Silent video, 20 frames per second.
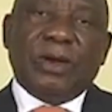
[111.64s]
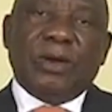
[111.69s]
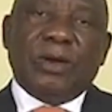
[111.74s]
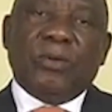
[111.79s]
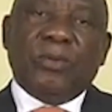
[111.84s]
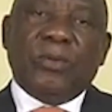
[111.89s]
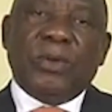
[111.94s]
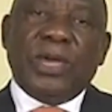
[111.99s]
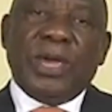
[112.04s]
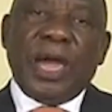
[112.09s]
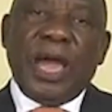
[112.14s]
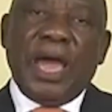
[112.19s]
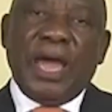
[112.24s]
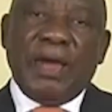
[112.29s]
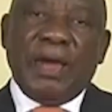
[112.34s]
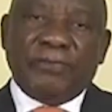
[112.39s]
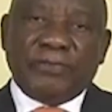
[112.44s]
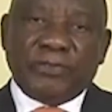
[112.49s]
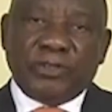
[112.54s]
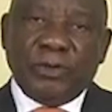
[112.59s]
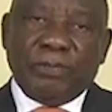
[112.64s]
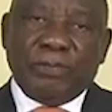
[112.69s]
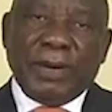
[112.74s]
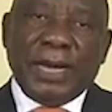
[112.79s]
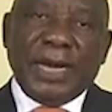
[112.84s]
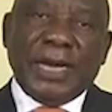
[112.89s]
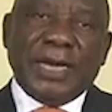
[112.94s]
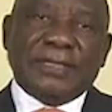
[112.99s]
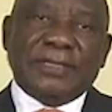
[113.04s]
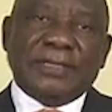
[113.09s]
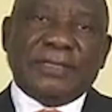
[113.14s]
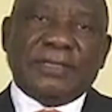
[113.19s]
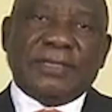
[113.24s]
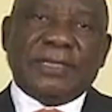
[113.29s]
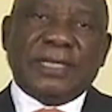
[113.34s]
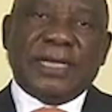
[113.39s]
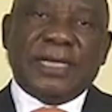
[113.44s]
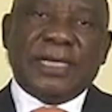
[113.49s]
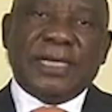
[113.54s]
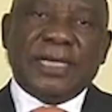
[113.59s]
We have to balance
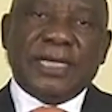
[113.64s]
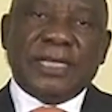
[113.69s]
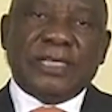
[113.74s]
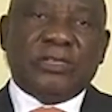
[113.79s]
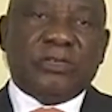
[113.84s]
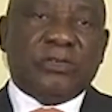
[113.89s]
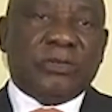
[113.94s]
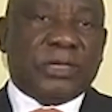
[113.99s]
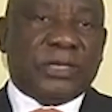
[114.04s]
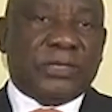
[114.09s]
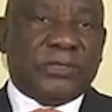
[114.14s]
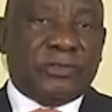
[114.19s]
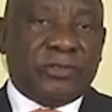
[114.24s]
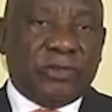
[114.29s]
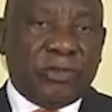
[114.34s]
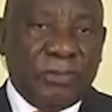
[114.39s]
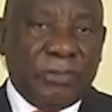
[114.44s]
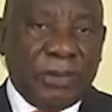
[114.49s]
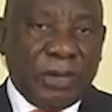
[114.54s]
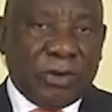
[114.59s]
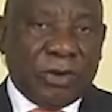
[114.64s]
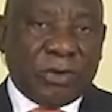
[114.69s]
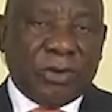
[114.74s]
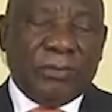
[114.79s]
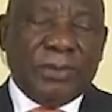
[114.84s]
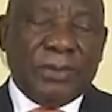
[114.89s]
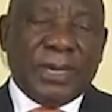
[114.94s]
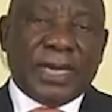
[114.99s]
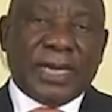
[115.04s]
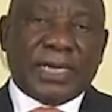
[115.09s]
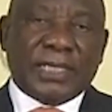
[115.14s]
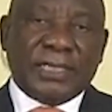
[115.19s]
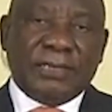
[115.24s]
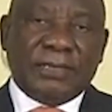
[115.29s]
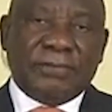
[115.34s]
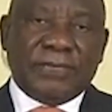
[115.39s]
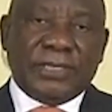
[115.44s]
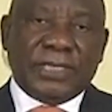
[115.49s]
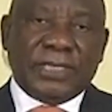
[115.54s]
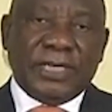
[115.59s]
the need to resume economic
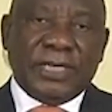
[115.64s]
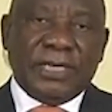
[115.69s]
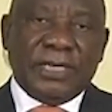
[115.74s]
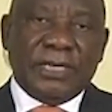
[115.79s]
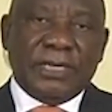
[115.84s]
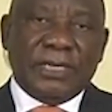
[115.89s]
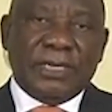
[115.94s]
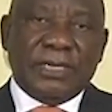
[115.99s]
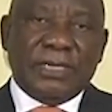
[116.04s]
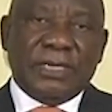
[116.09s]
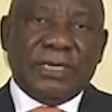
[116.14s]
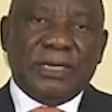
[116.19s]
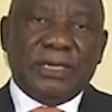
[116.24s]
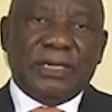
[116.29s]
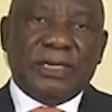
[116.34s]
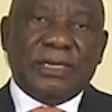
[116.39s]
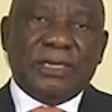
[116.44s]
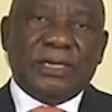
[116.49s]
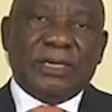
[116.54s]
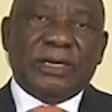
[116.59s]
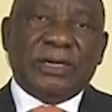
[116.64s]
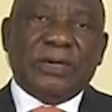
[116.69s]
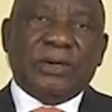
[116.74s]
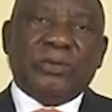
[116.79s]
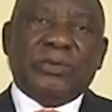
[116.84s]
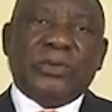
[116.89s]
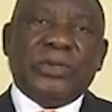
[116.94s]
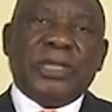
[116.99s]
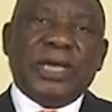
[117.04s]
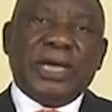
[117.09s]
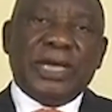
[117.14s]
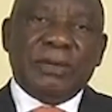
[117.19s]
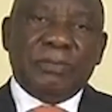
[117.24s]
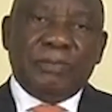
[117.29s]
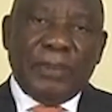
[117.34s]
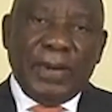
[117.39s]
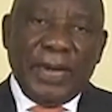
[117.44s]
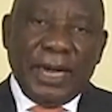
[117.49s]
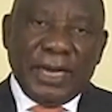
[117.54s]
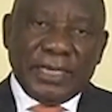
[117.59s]
activity with the
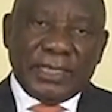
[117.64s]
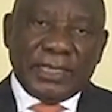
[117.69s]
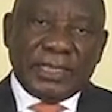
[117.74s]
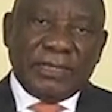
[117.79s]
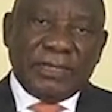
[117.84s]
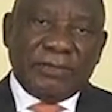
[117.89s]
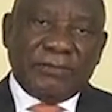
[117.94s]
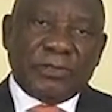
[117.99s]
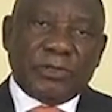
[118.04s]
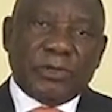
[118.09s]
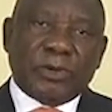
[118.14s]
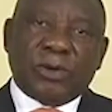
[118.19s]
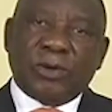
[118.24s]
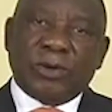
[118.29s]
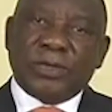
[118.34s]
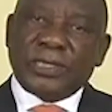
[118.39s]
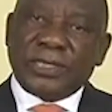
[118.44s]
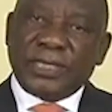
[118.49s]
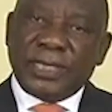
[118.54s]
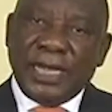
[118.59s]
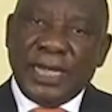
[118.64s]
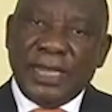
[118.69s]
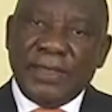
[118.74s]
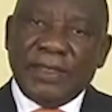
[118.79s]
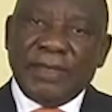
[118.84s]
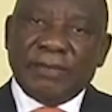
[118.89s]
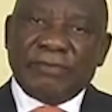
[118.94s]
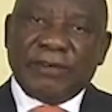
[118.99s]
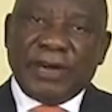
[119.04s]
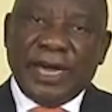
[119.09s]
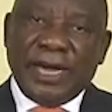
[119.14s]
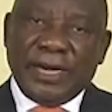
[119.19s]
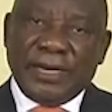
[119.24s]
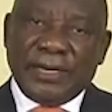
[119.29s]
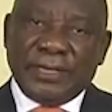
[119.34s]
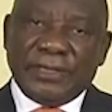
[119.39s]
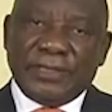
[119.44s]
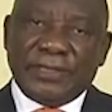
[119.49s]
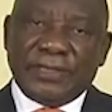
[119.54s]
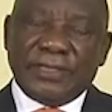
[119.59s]
imperative to contain the
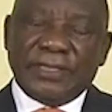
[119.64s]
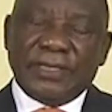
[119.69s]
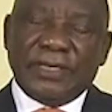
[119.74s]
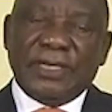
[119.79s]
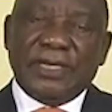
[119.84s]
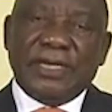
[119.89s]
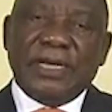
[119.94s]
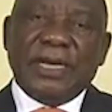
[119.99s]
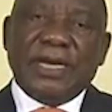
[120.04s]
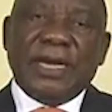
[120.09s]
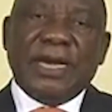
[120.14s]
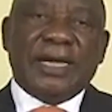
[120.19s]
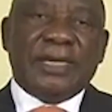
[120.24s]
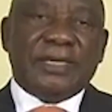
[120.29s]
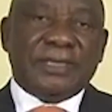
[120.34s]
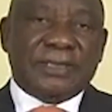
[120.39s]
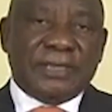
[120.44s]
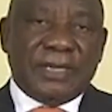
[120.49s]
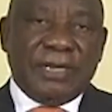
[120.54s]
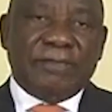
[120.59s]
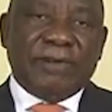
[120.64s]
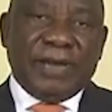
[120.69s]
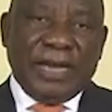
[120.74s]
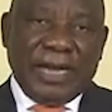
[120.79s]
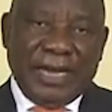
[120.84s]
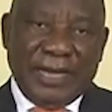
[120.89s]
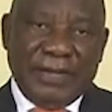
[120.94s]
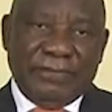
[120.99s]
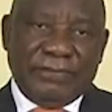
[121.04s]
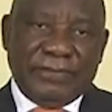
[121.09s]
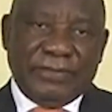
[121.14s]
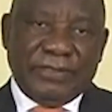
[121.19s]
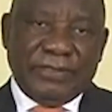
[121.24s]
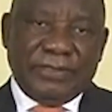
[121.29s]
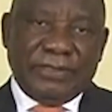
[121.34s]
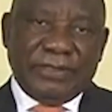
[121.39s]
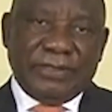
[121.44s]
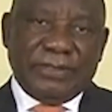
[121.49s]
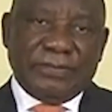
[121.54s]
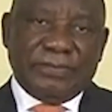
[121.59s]
virus and save lives.